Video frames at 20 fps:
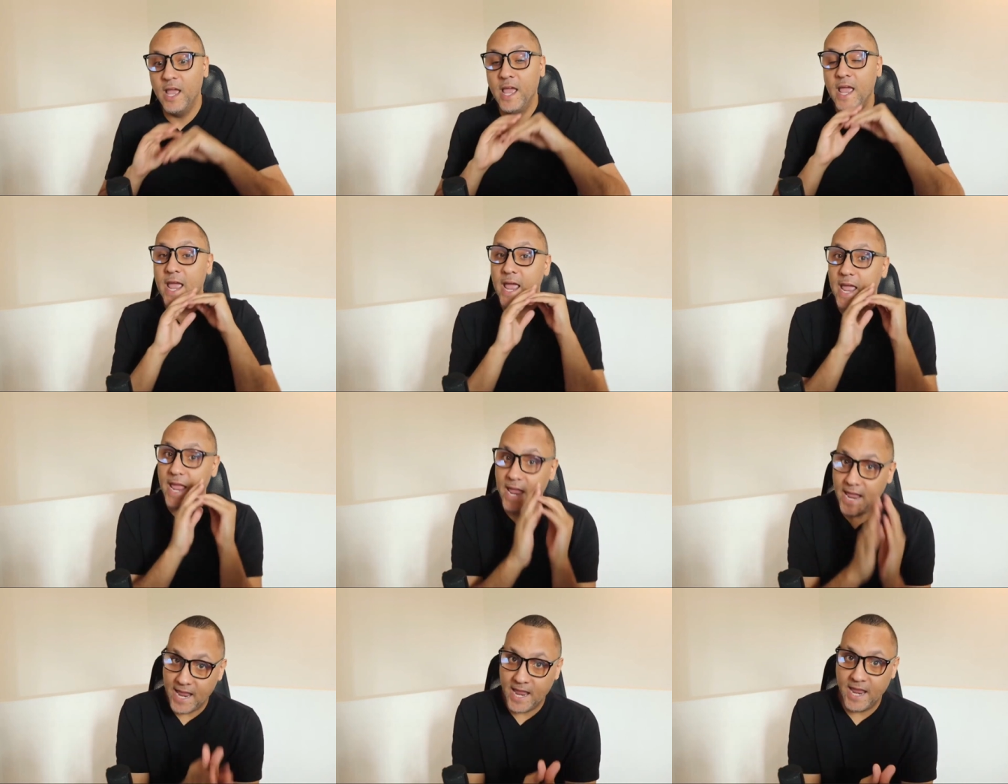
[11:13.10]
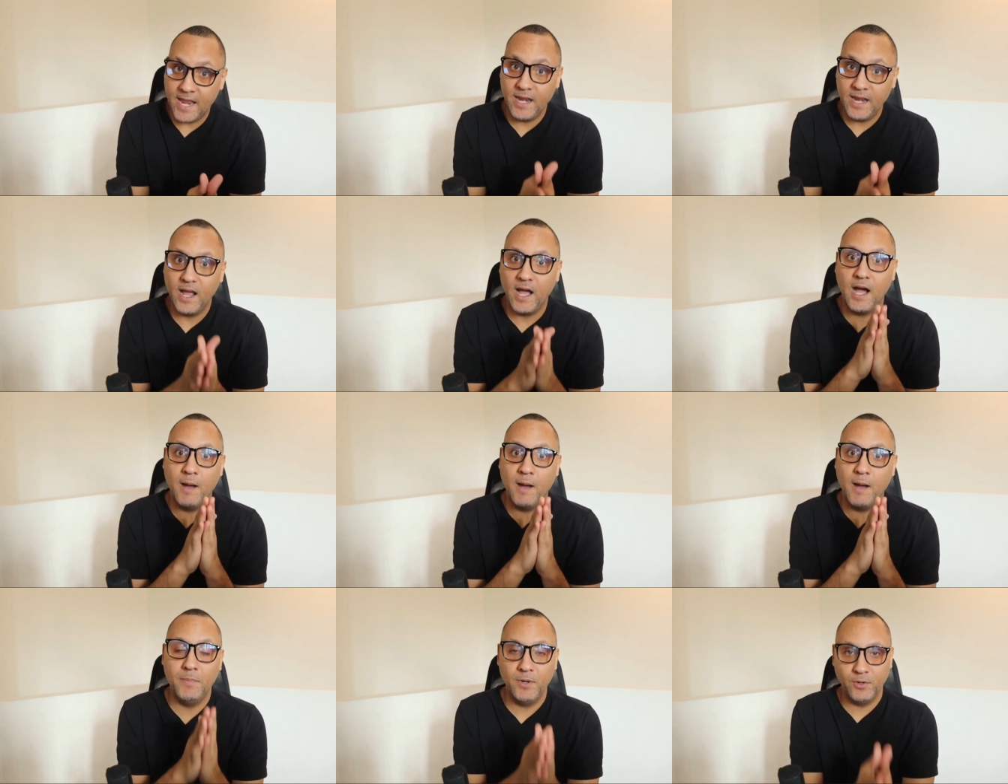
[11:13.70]
And
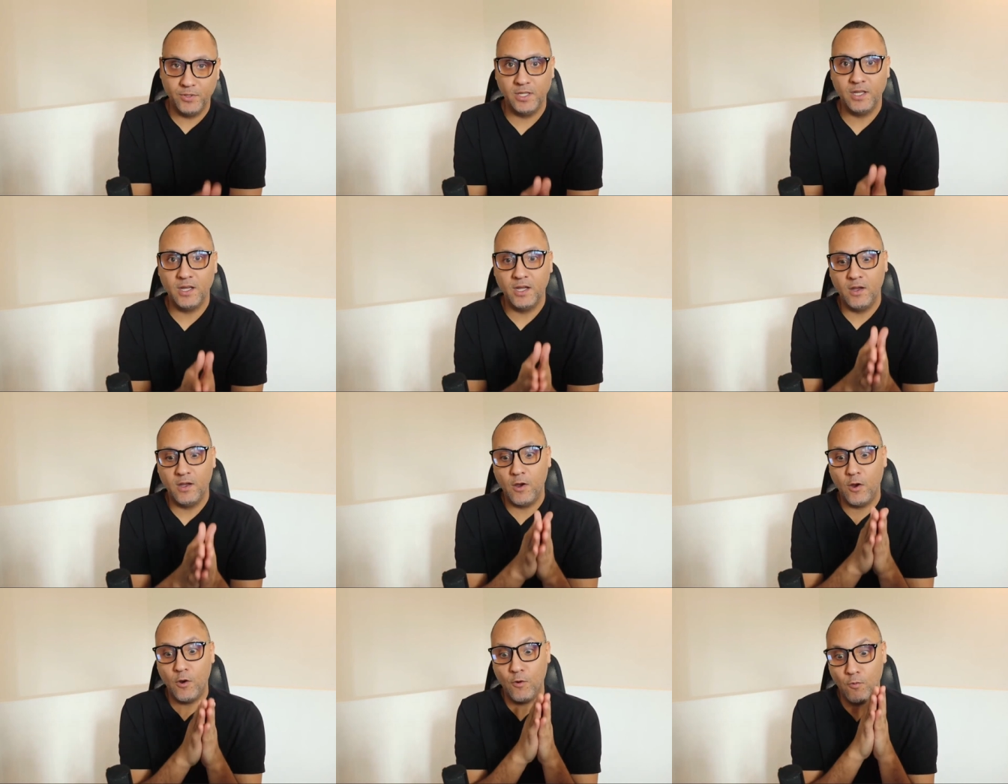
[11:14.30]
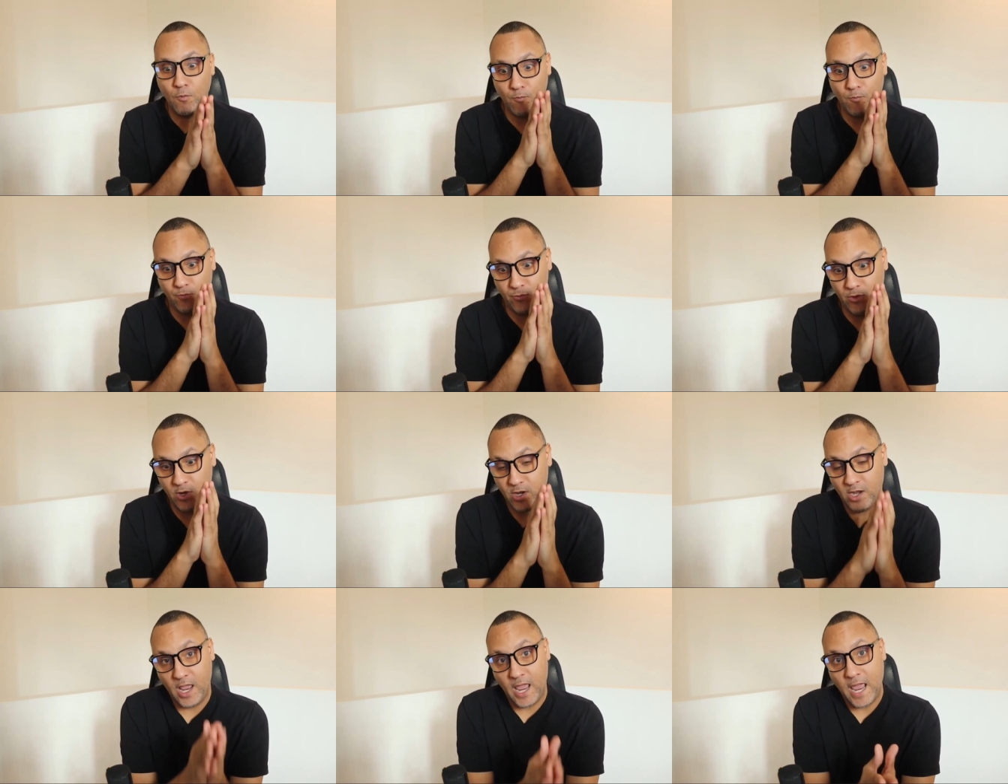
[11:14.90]
I'm building a, a
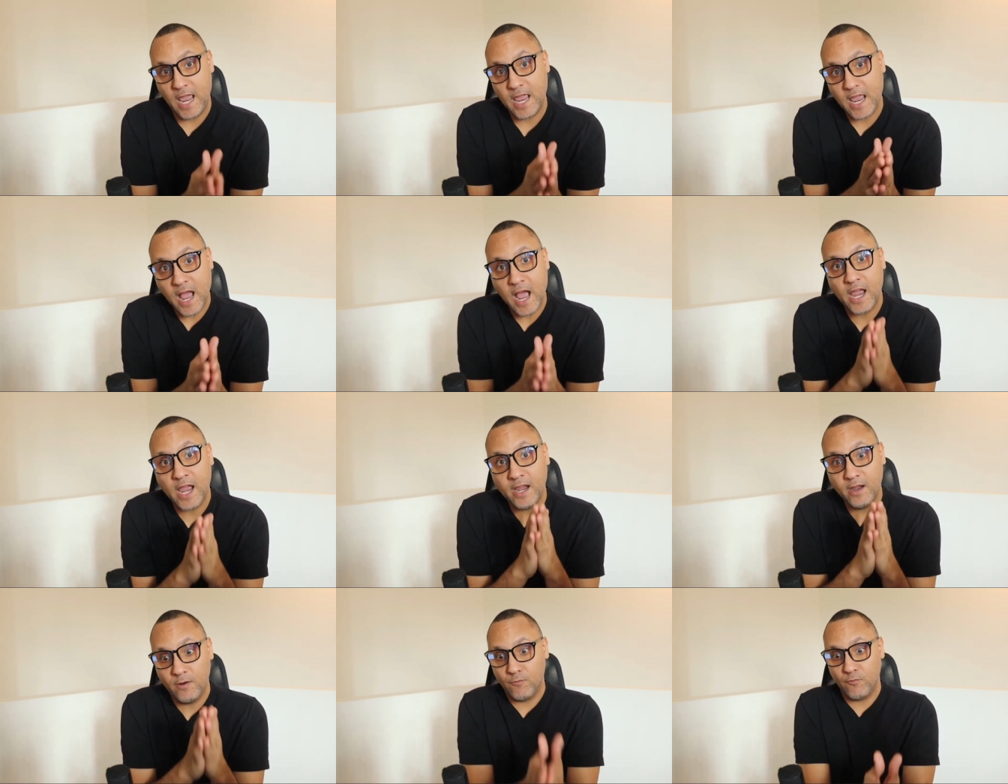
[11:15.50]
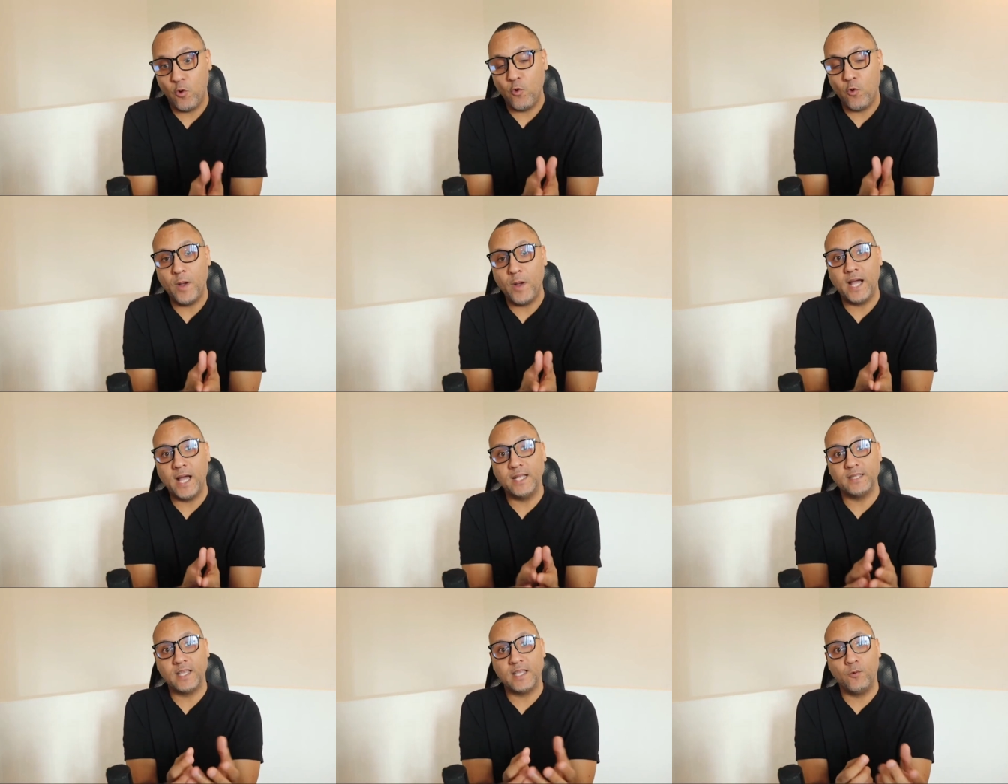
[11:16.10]
an AI, a
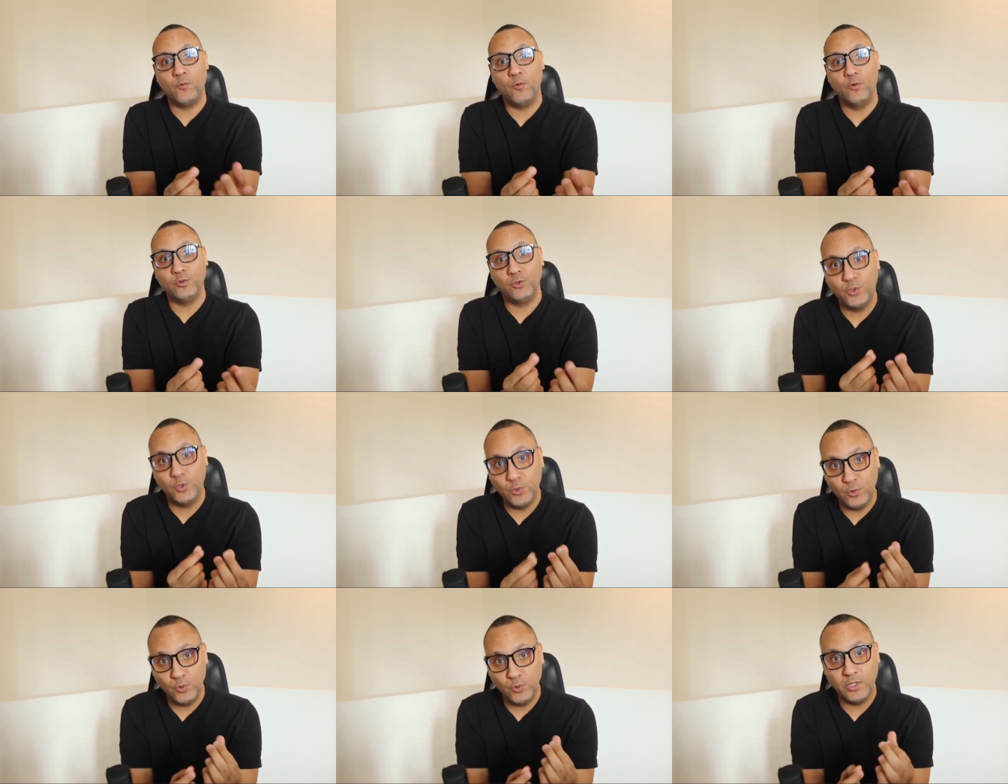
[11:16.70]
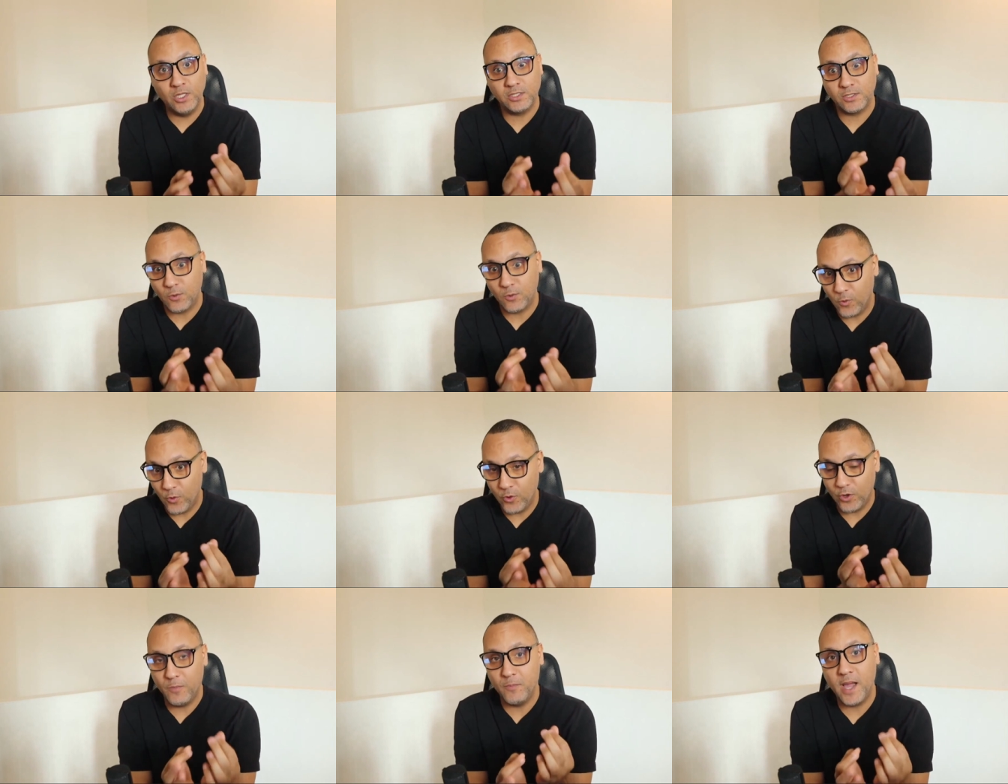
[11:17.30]
robot that will do this
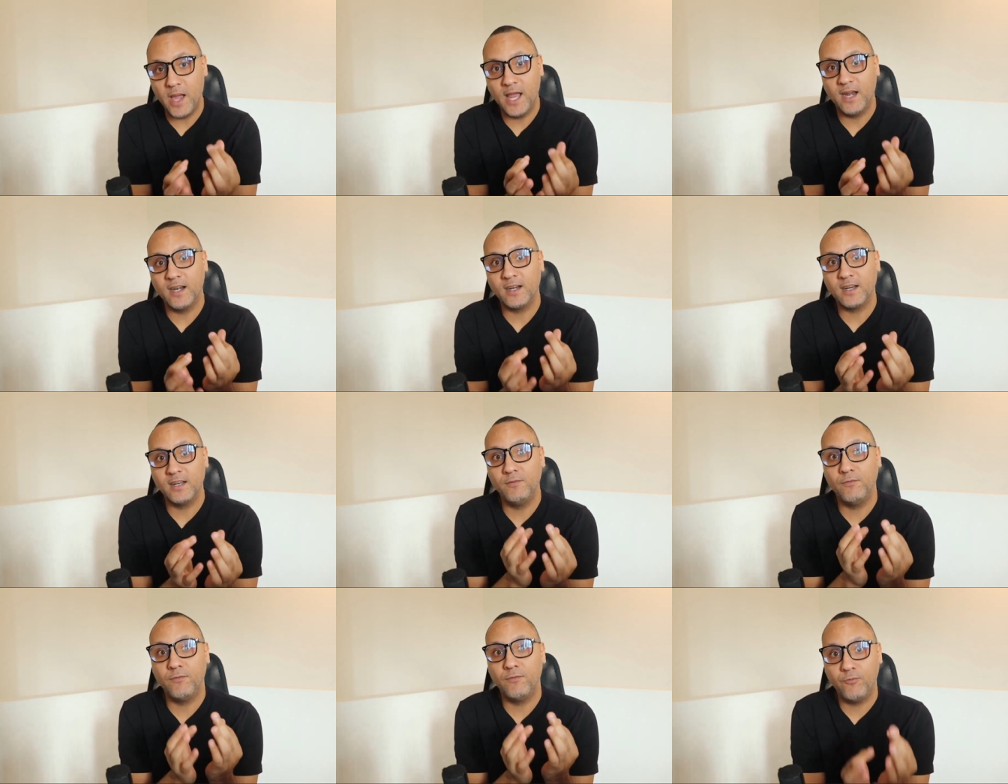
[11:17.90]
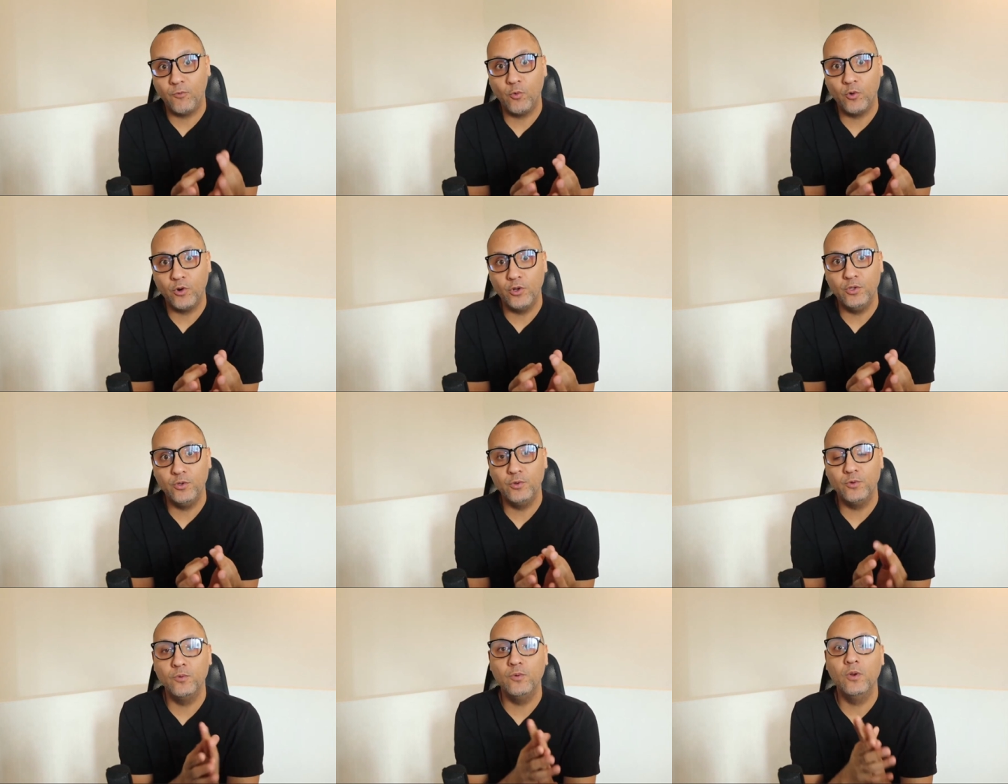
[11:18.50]
automatically for
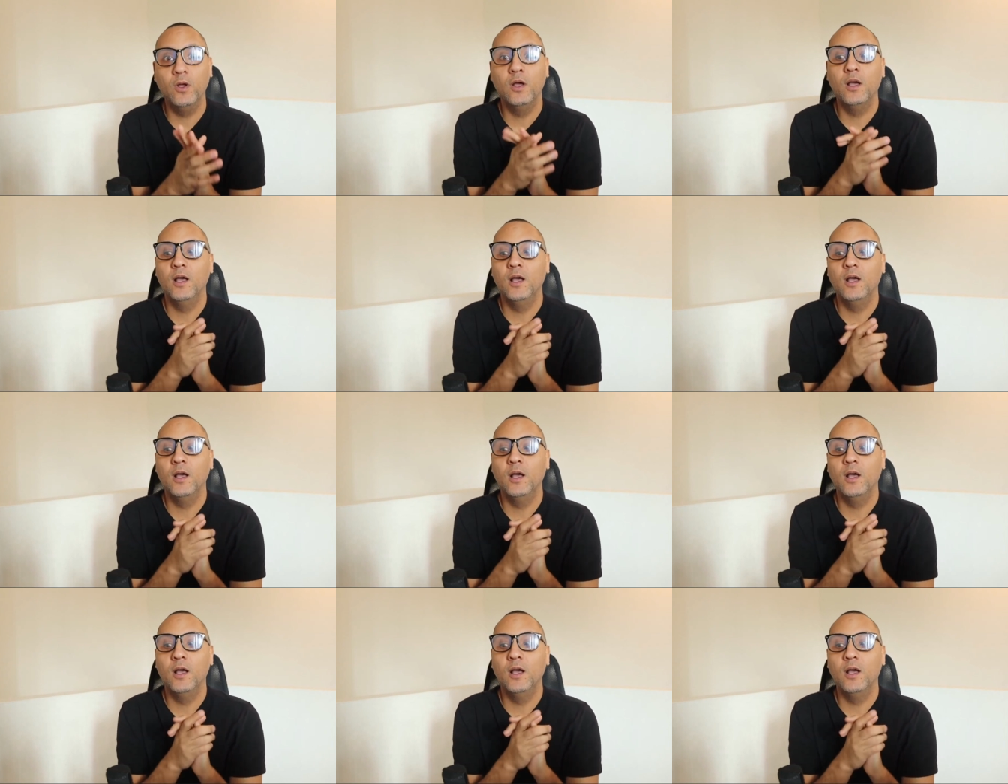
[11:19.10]
you.